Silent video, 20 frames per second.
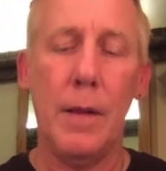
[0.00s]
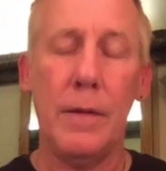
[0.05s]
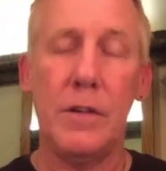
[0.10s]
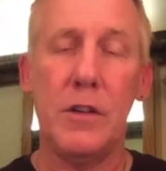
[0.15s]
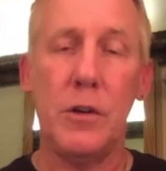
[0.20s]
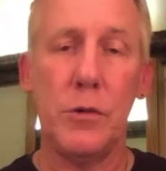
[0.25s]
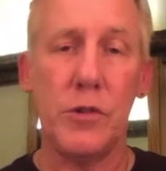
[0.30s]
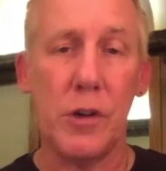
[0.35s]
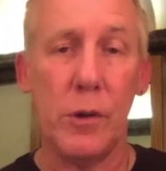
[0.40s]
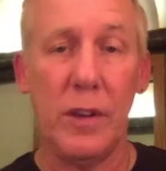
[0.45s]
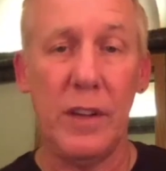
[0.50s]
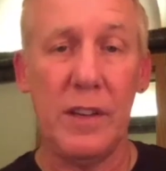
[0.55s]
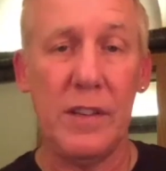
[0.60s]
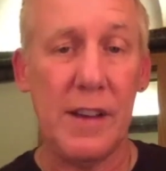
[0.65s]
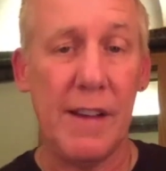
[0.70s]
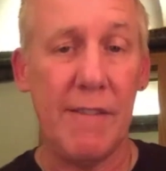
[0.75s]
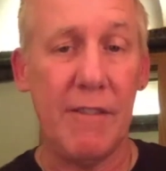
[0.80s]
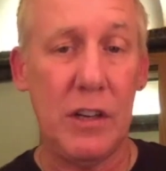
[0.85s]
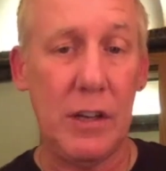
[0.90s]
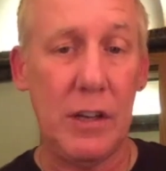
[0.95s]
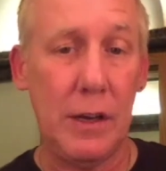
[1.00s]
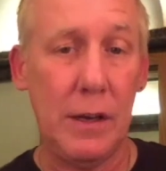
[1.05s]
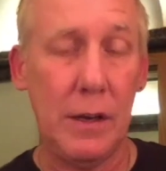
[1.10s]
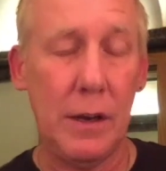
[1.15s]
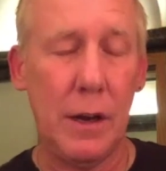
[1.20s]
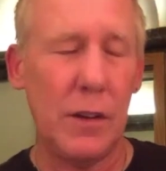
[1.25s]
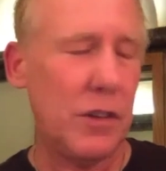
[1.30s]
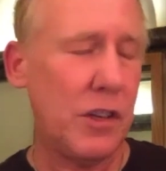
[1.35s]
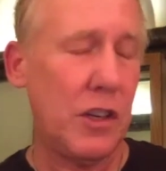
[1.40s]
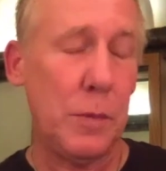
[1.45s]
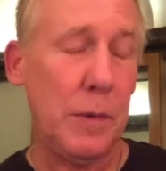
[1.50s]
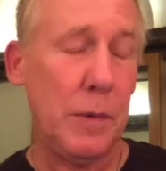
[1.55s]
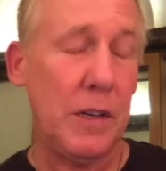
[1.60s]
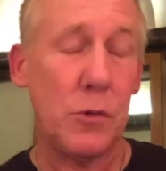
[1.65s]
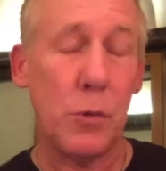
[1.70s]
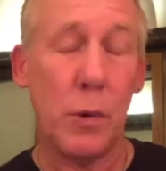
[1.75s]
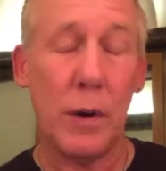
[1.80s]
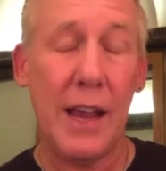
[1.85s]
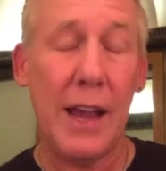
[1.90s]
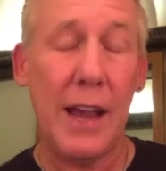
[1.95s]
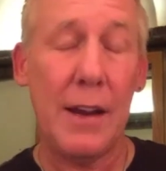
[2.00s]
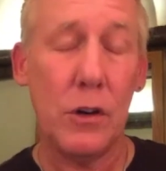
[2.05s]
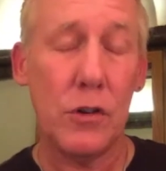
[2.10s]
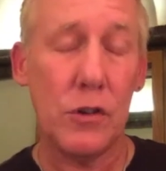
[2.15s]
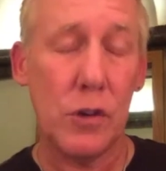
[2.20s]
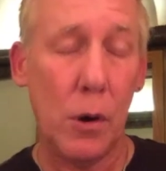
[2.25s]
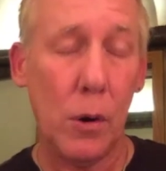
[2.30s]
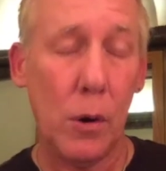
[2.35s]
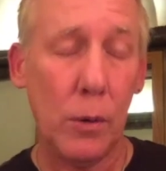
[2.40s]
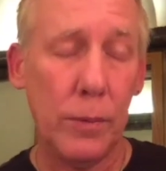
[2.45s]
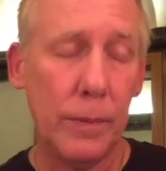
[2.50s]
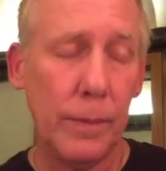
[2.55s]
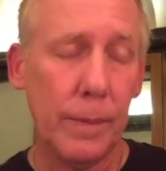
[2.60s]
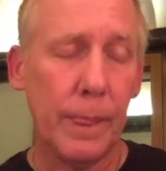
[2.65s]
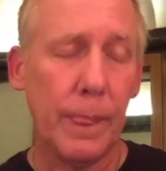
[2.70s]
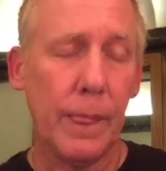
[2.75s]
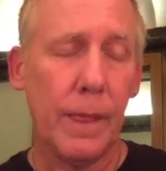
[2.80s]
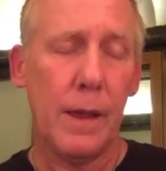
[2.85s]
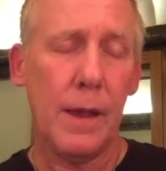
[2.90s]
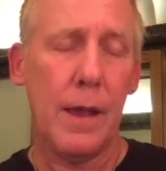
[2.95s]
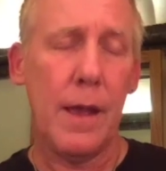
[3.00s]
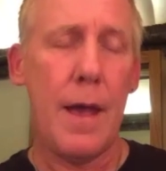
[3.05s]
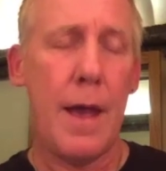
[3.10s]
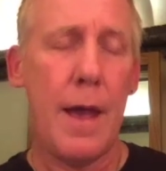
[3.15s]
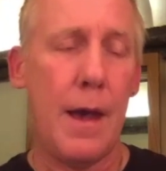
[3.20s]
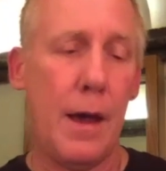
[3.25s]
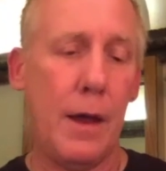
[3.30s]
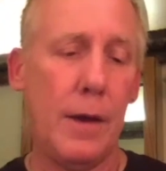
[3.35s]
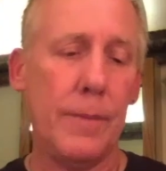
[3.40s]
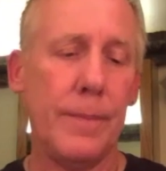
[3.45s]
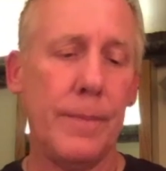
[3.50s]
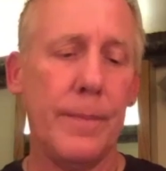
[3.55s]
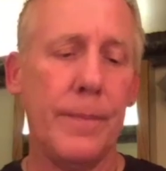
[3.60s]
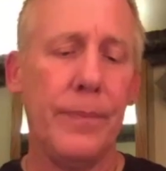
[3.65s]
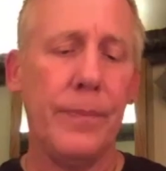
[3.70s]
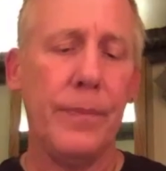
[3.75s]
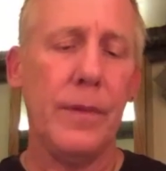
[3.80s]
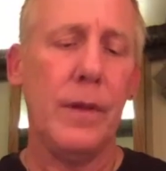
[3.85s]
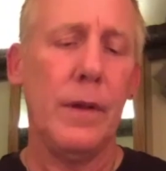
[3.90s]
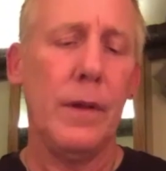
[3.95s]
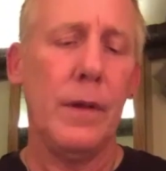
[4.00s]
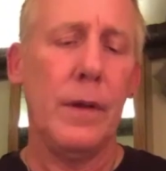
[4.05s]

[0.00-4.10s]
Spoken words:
And she was only 28 years old. And